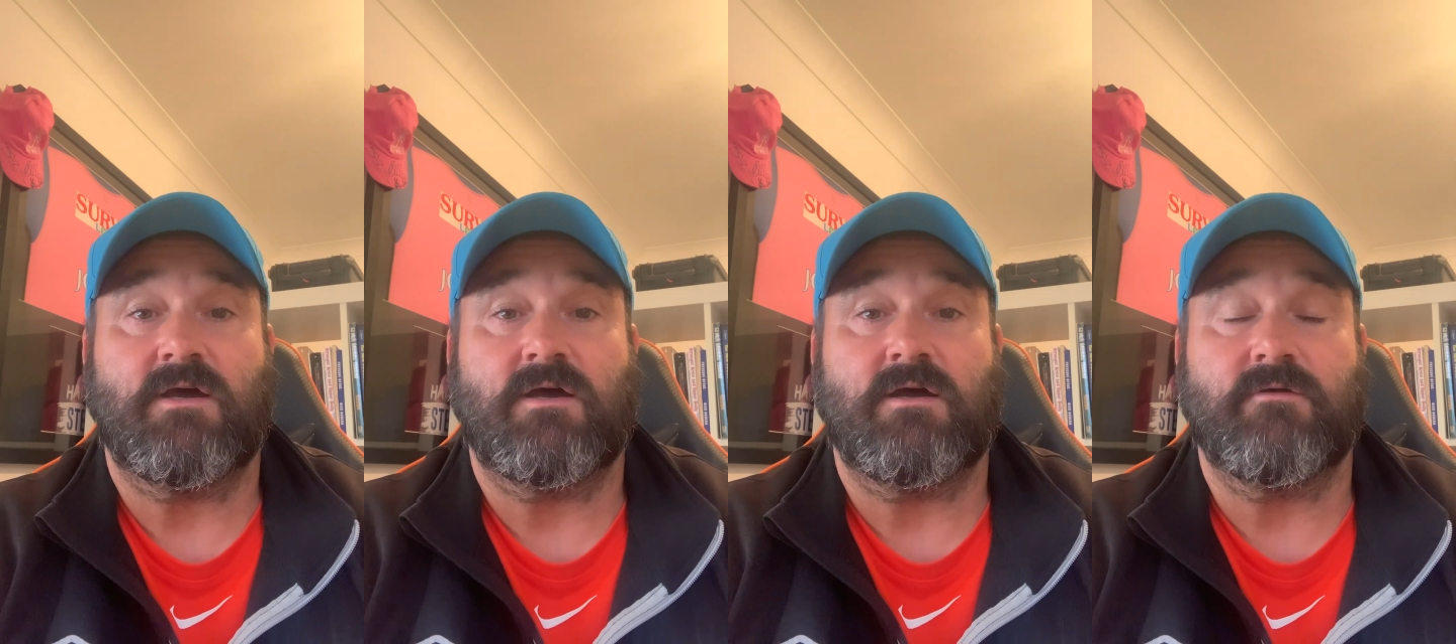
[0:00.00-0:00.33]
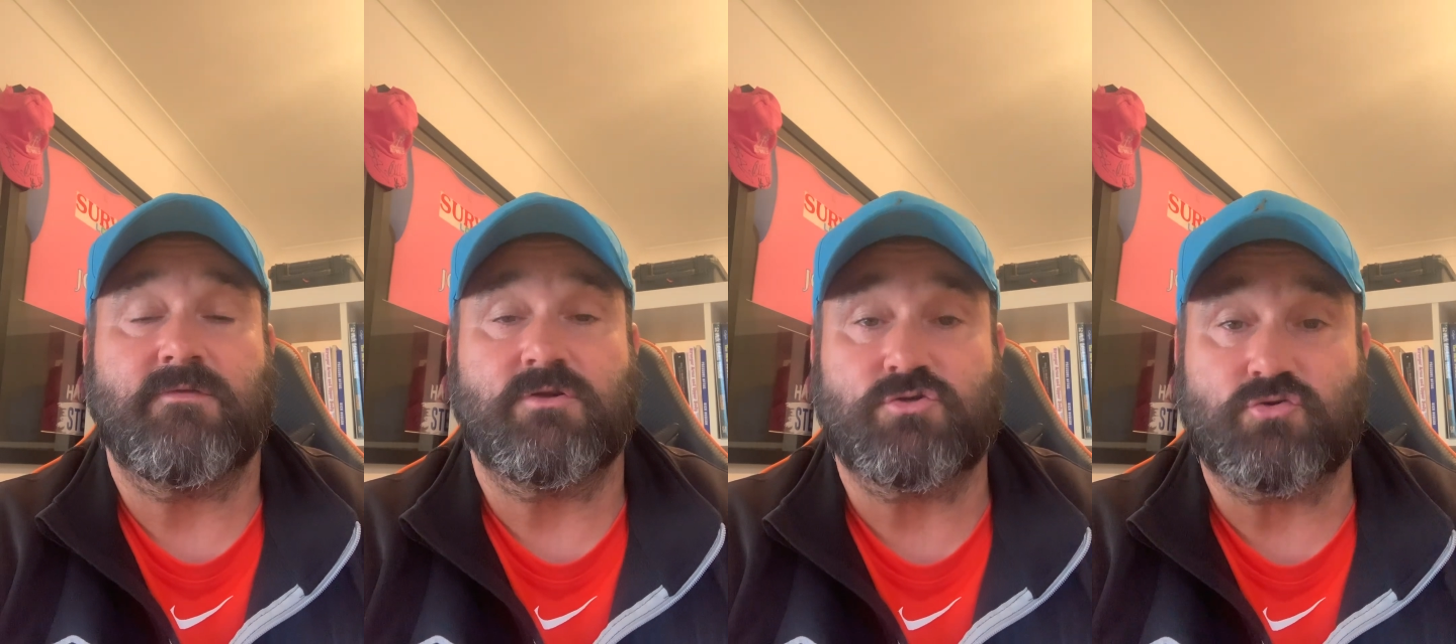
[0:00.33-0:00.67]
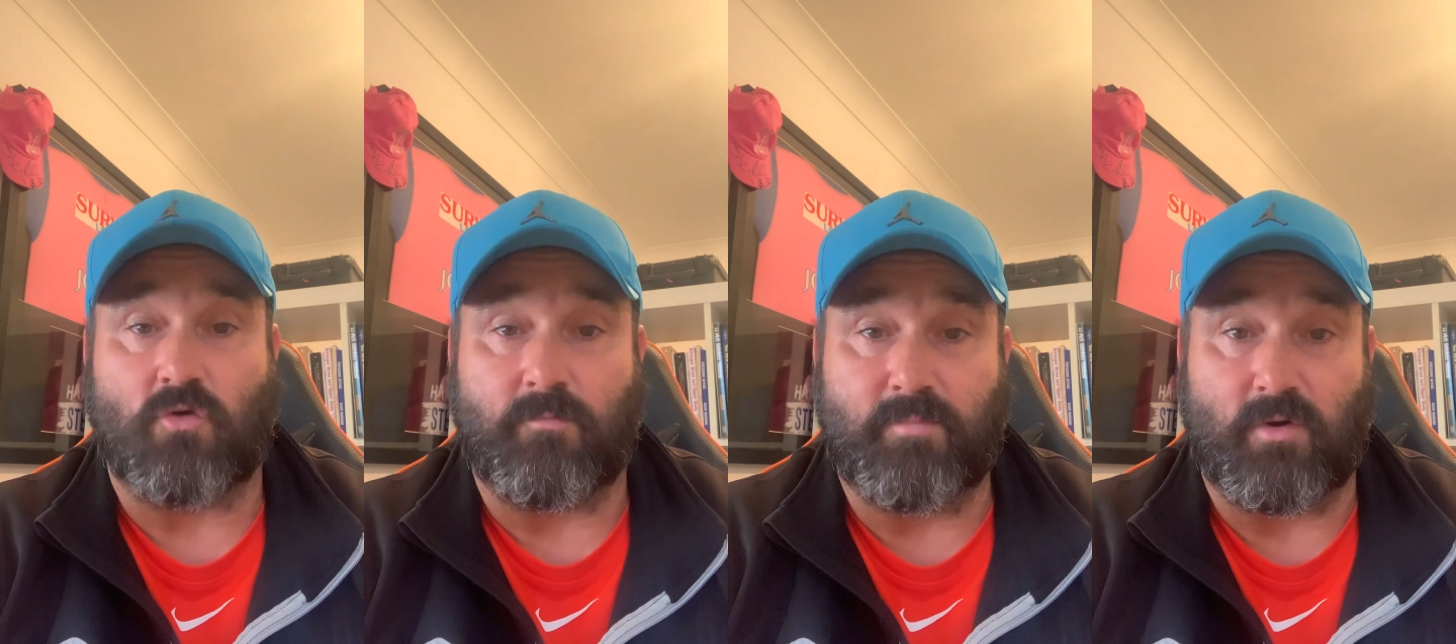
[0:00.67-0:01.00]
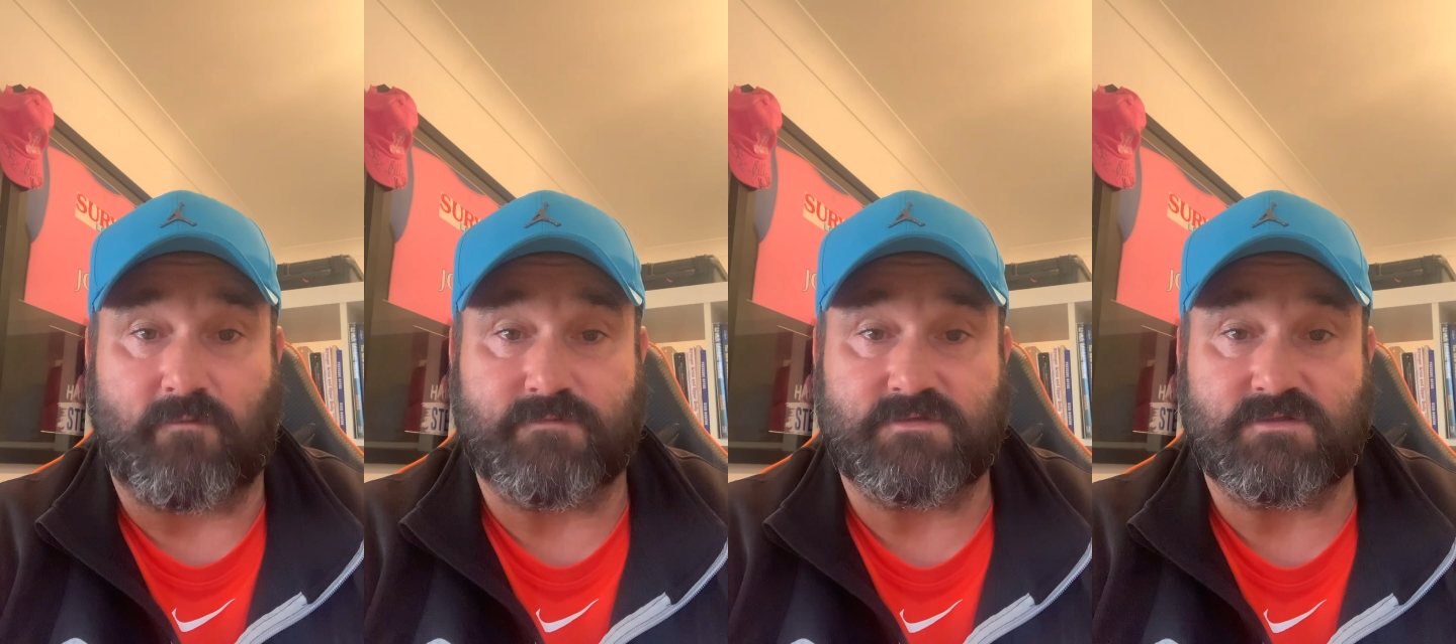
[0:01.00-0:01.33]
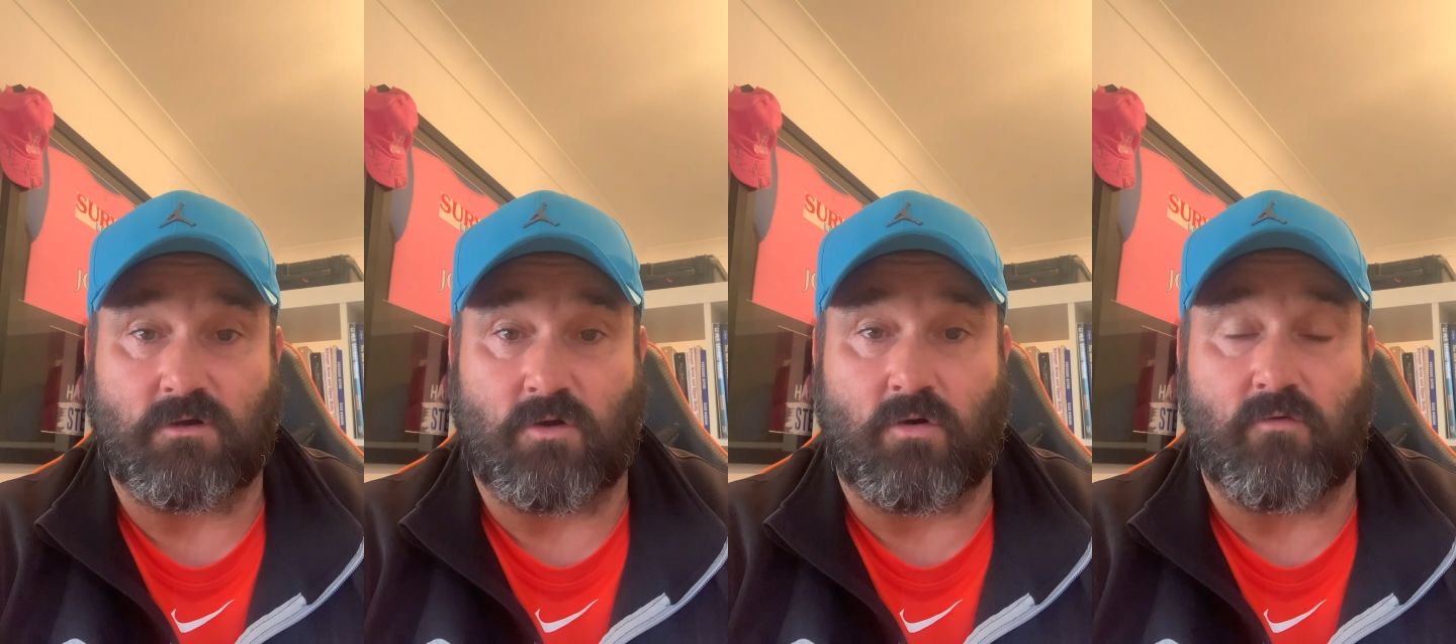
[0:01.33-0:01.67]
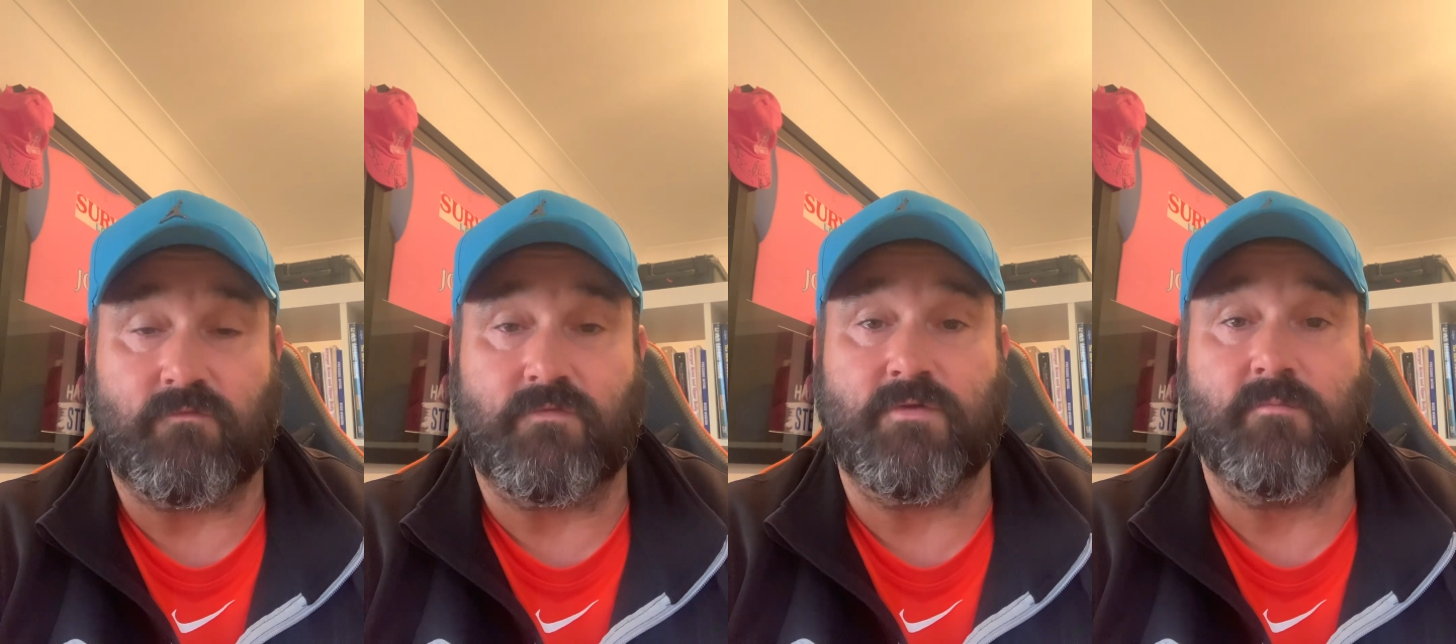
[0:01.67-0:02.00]
the drop-offs
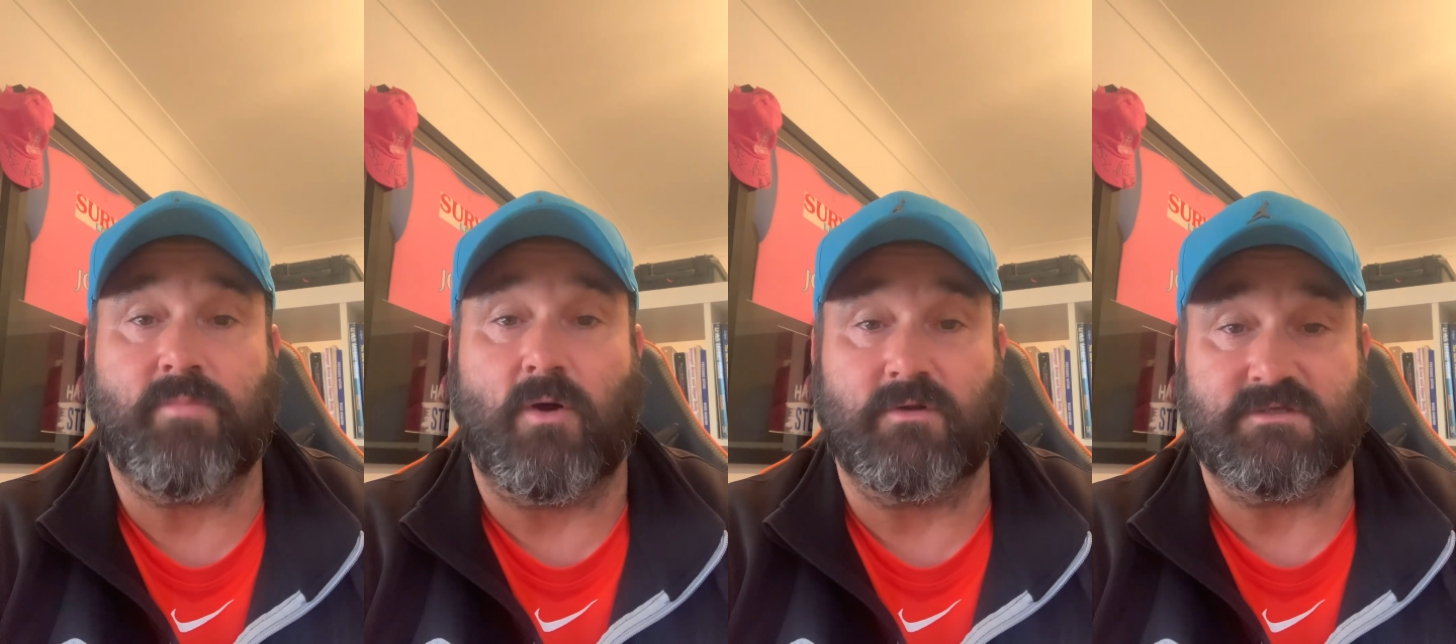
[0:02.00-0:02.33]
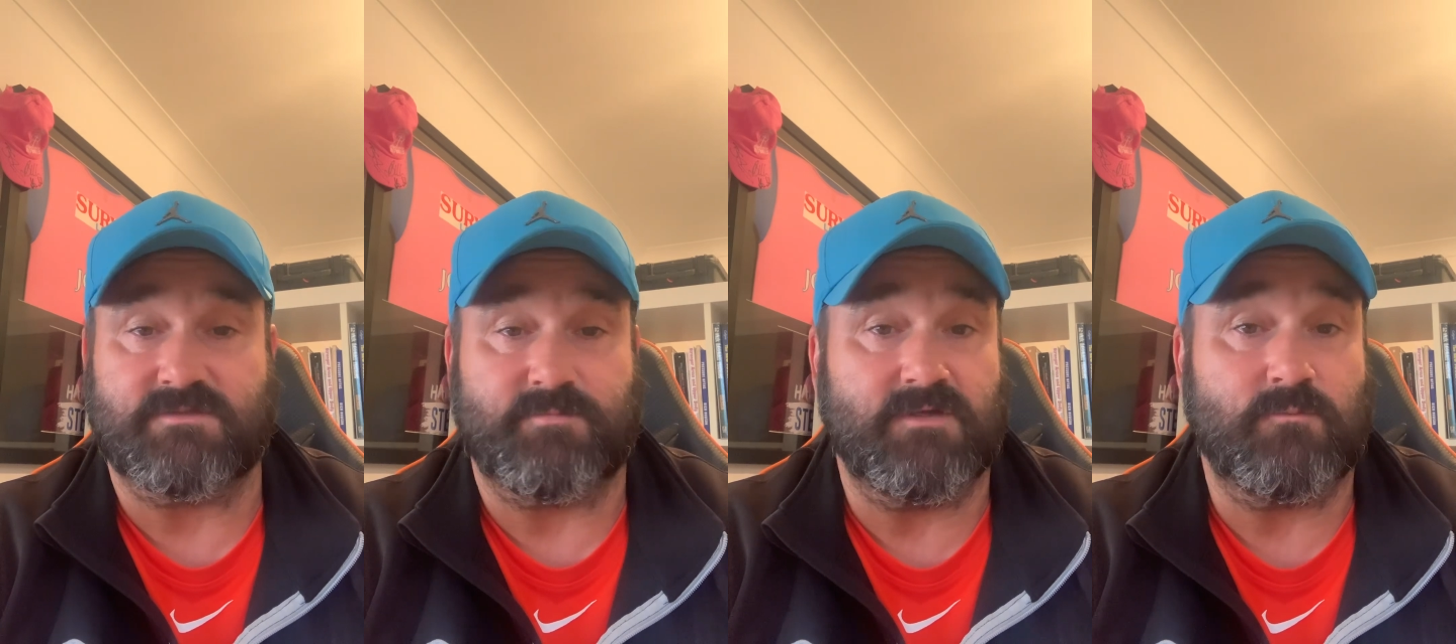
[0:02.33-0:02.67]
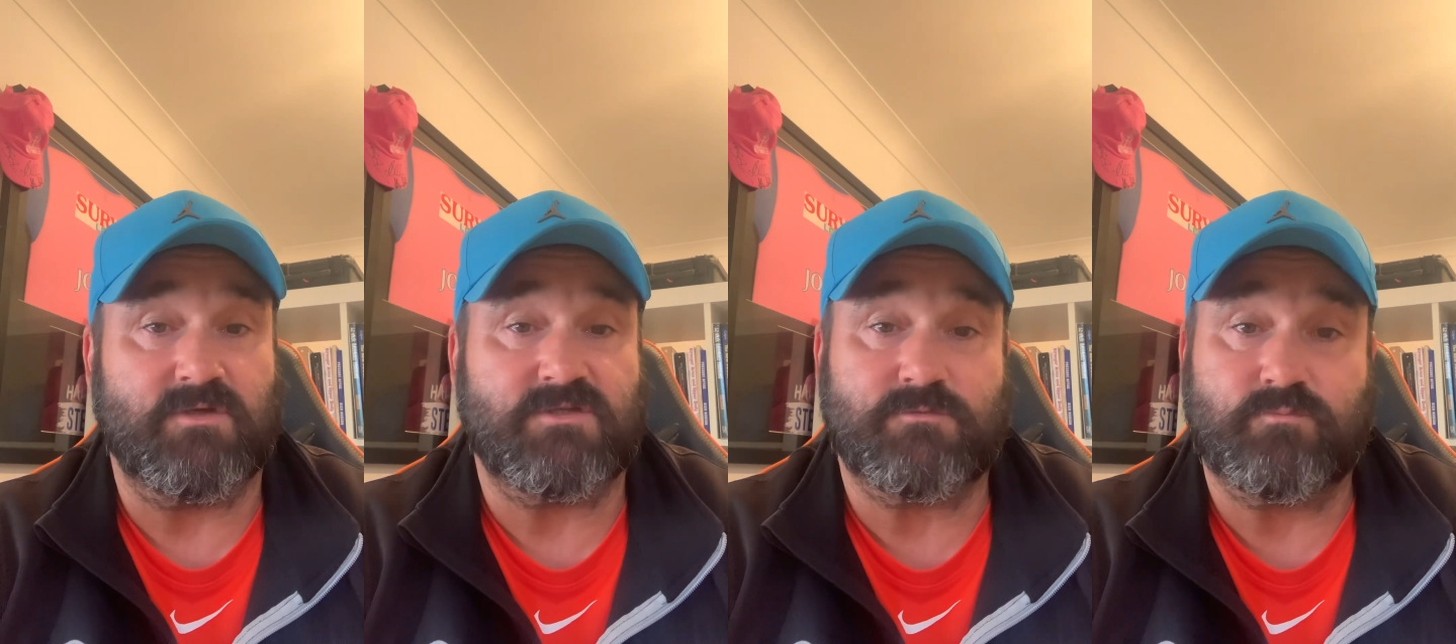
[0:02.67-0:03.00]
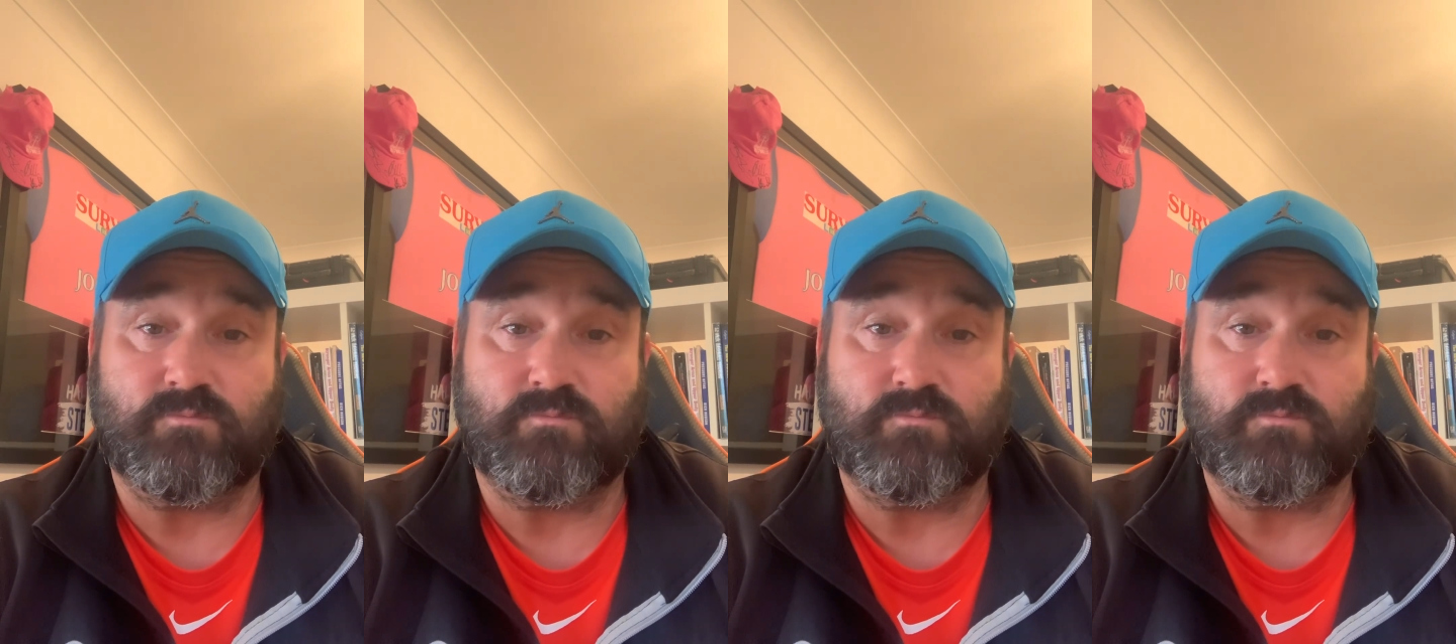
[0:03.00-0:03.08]
of the bowling speed, which